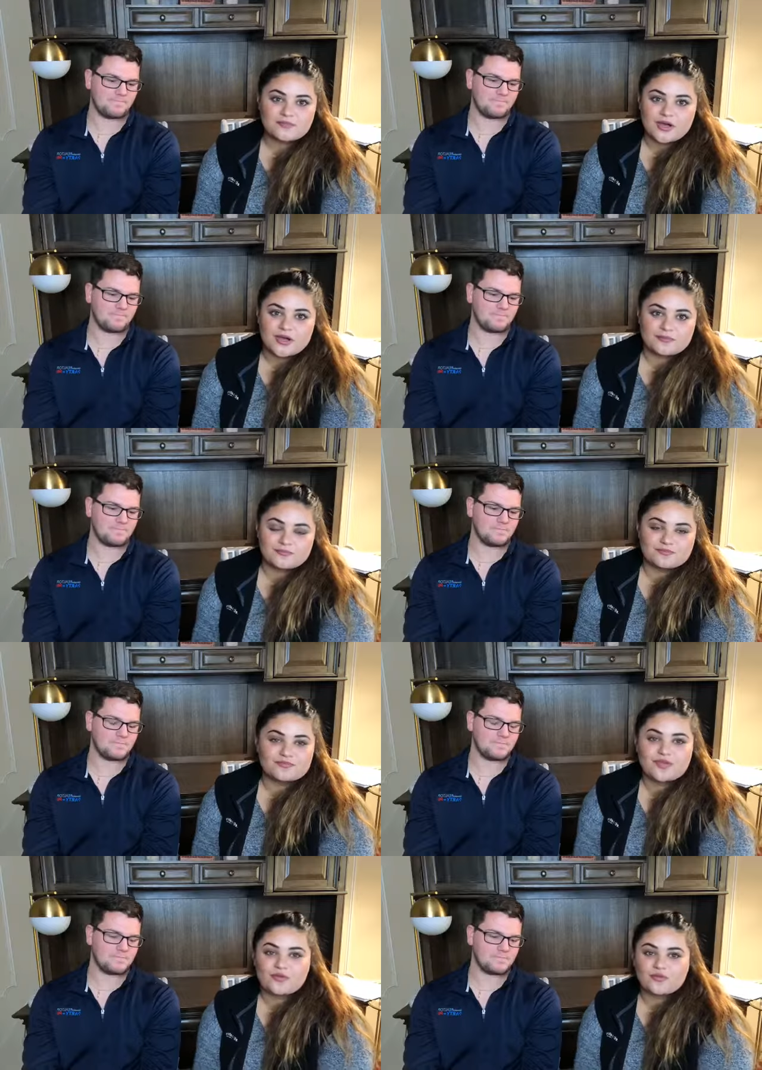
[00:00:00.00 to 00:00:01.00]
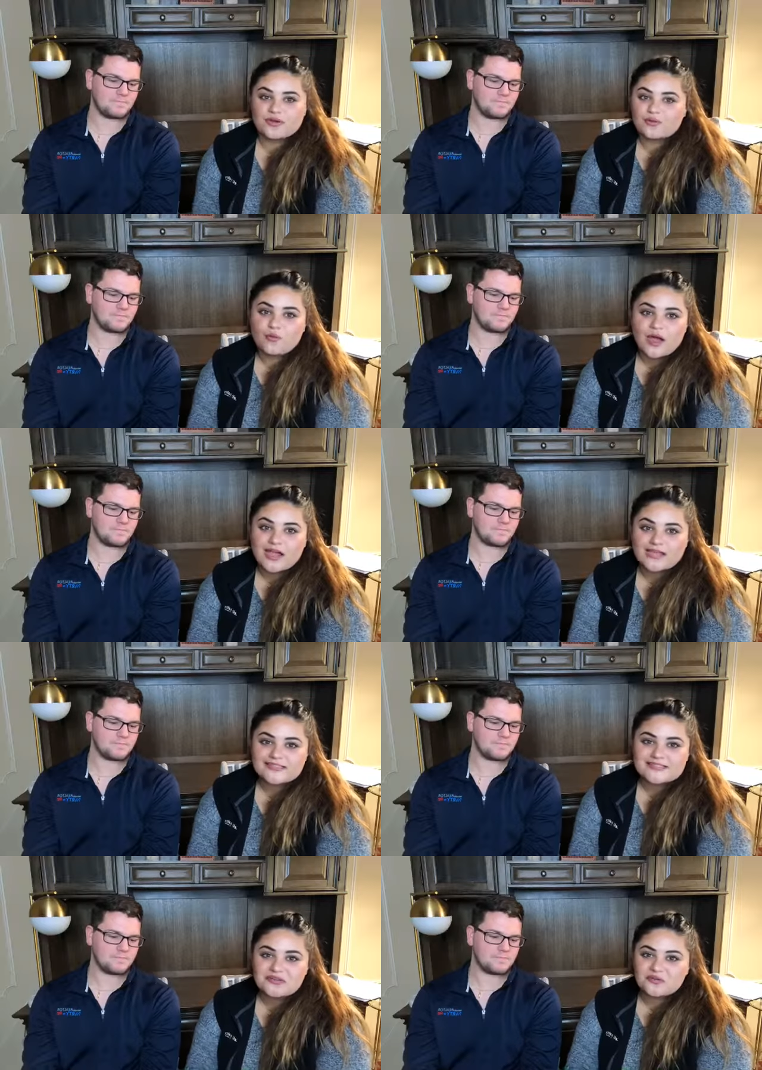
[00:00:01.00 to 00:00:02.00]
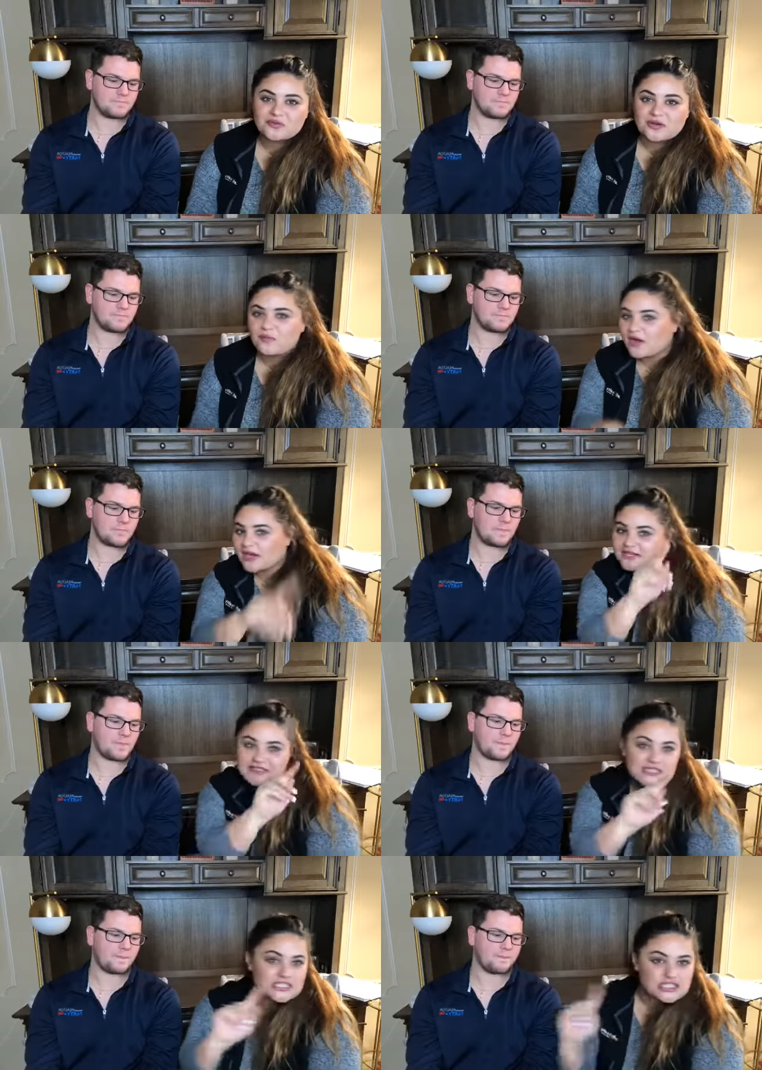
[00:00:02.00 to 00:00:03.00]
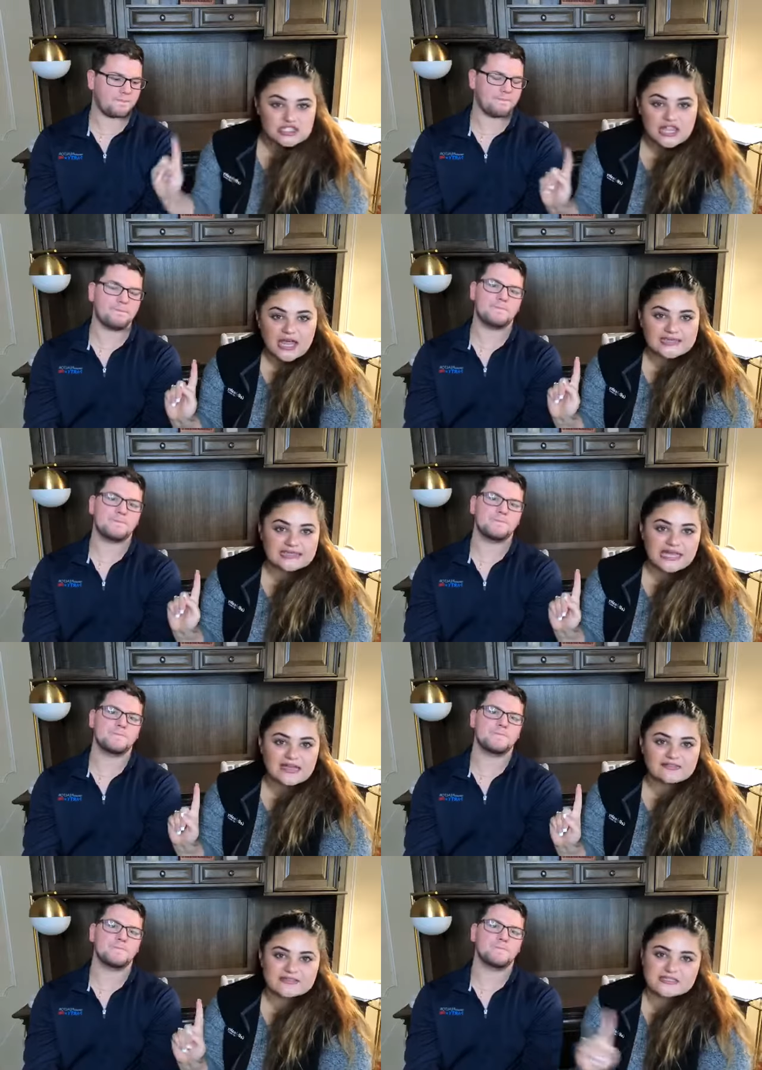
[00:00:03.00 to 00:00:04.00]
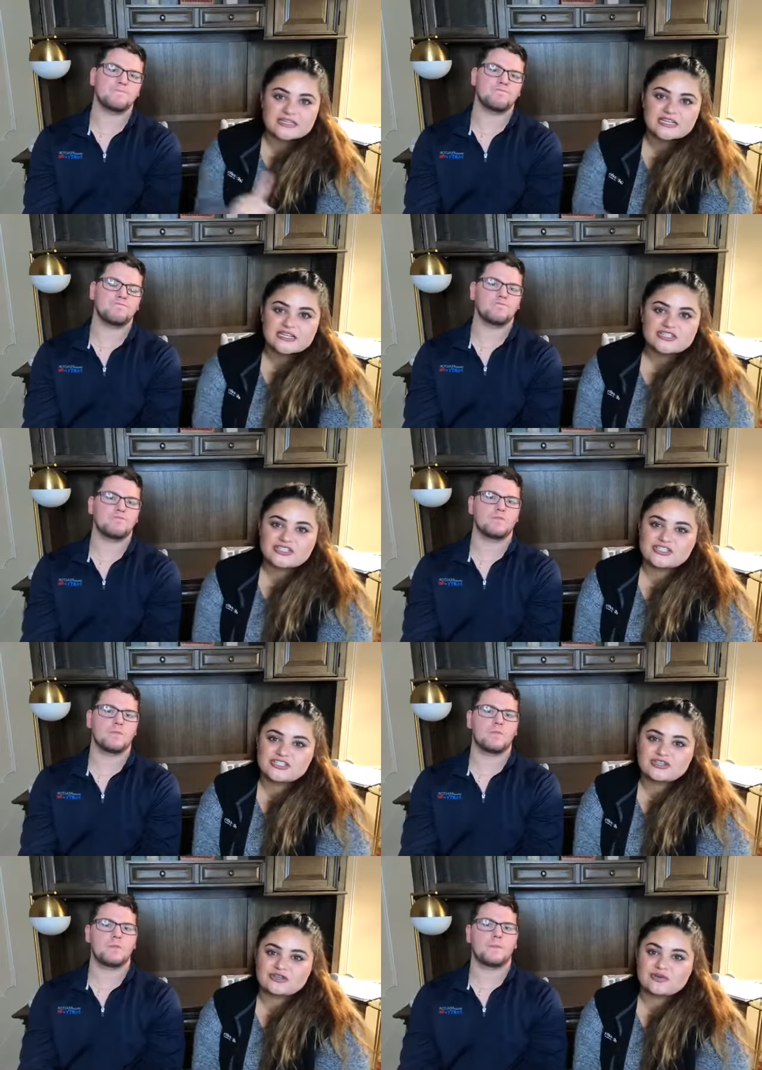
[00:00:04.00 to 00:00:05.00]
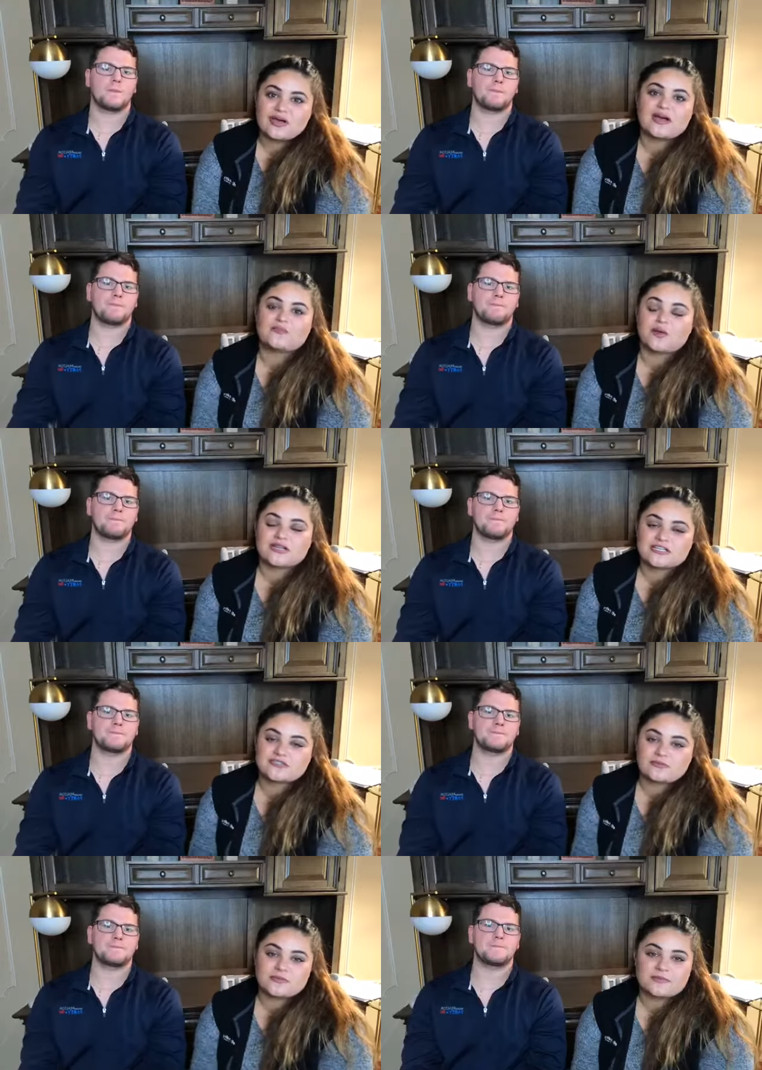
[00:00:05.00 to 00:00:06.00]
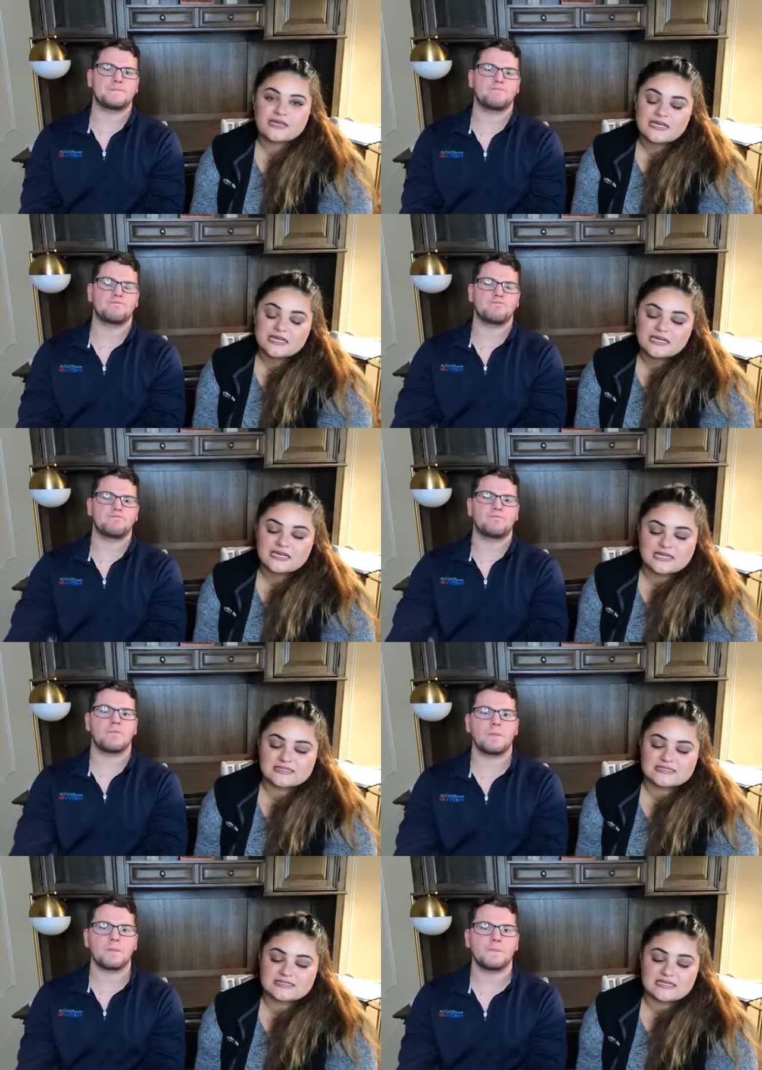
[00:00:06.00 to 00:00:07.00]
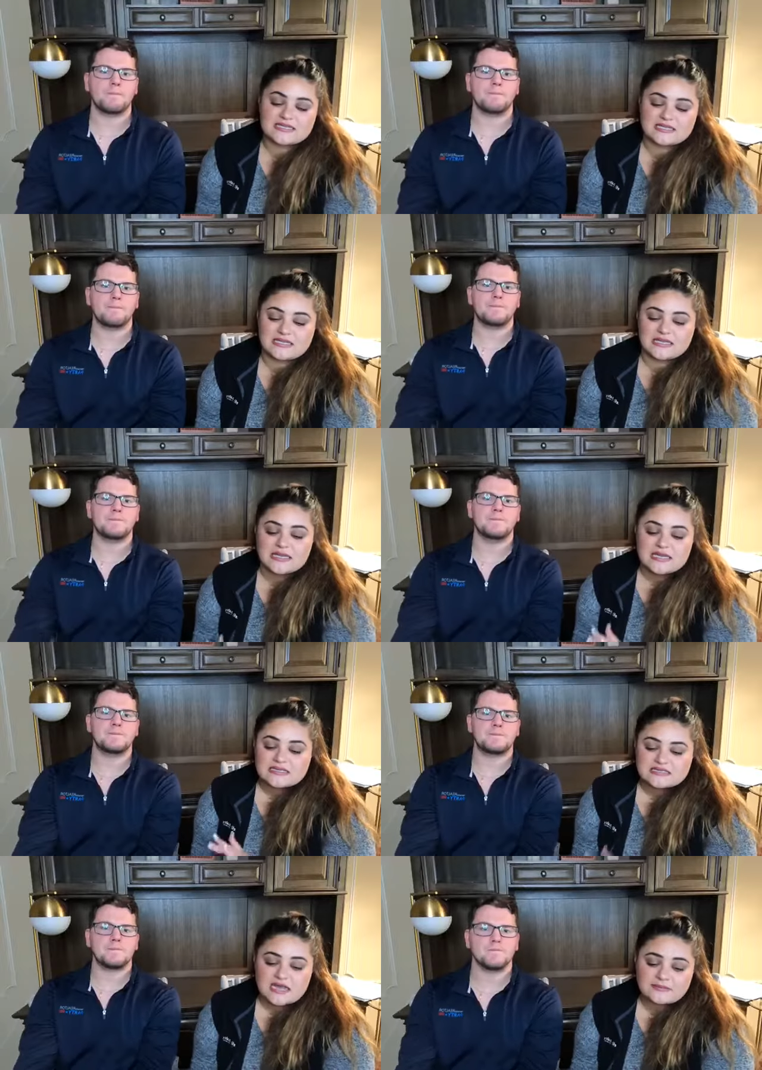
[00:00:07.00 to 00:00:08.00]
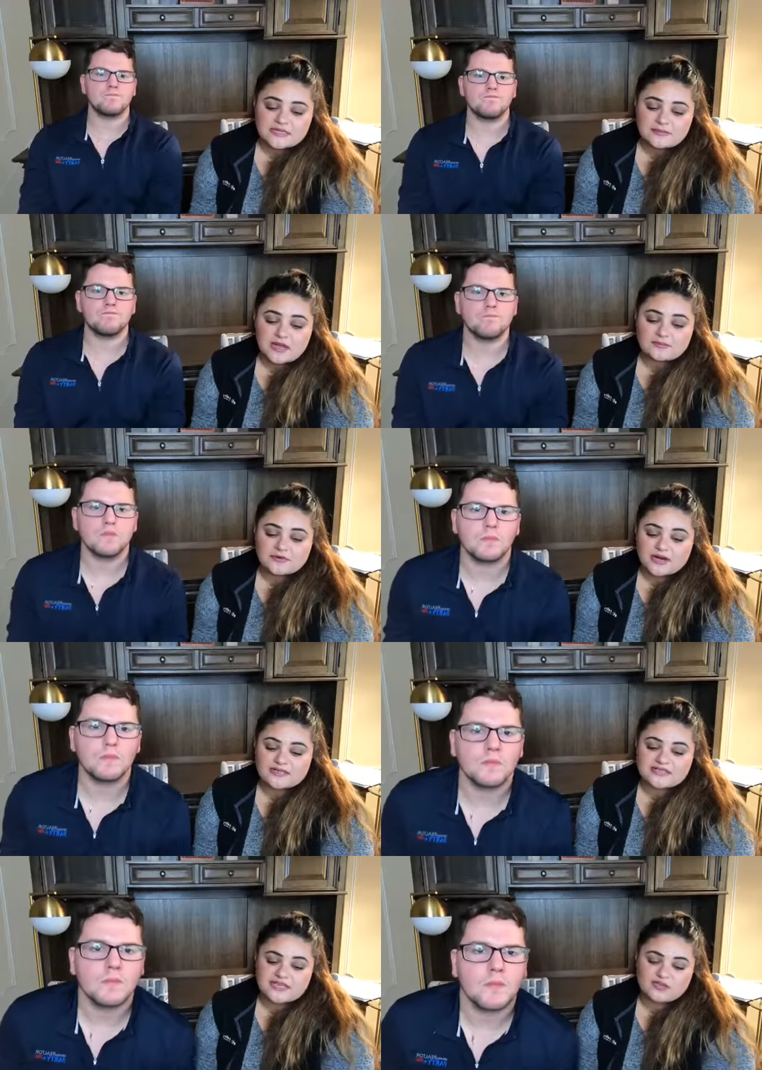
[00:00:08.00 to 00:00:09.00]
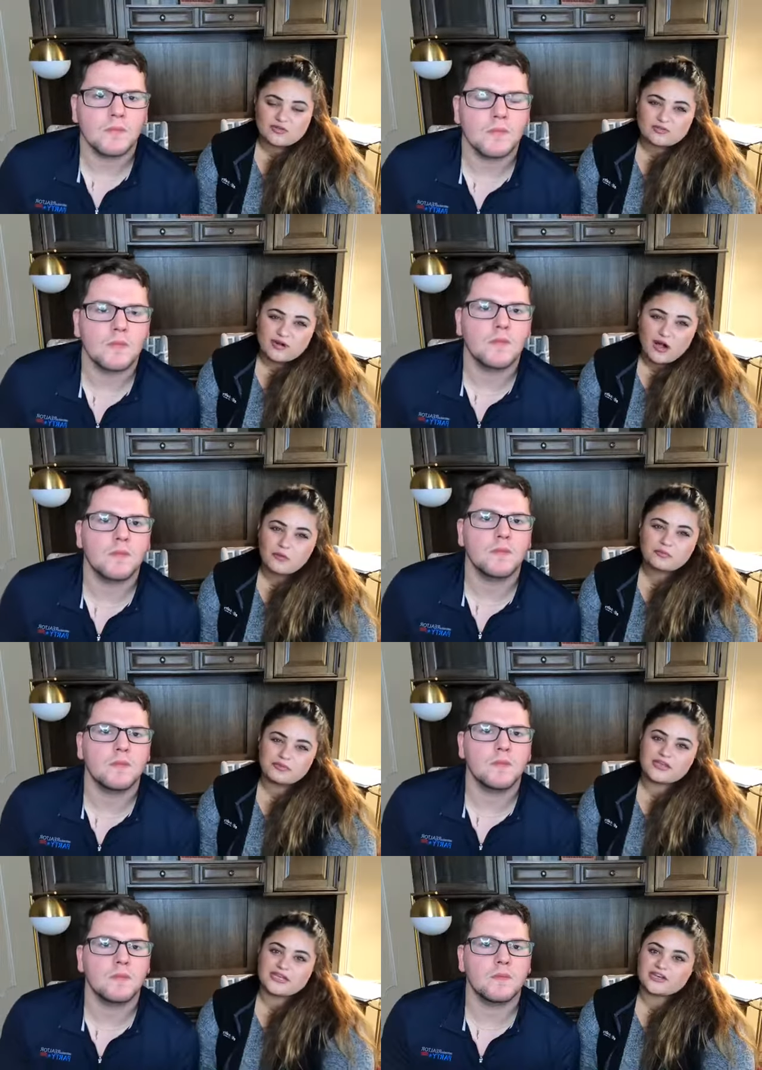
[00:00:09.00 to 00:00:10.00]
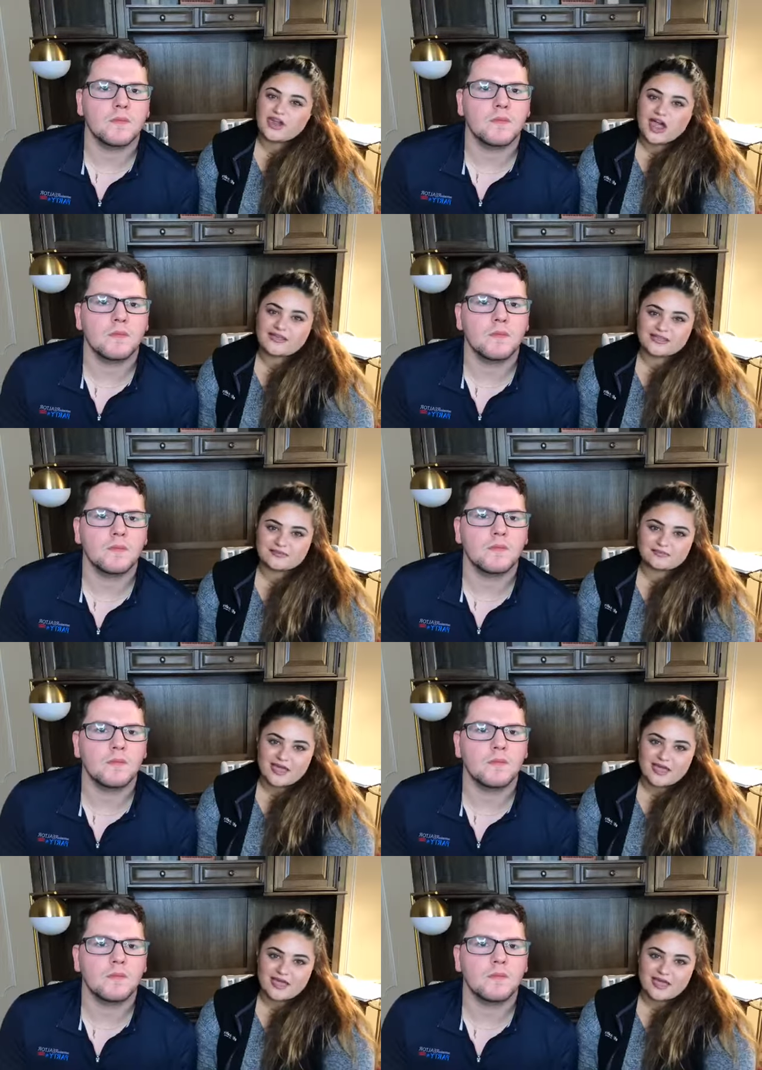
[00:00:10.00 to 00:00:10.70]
Speaker 1: um, rewind, rewind, slide left to um, watch this from the beginning and see the top 10 upgrades that you will probably not get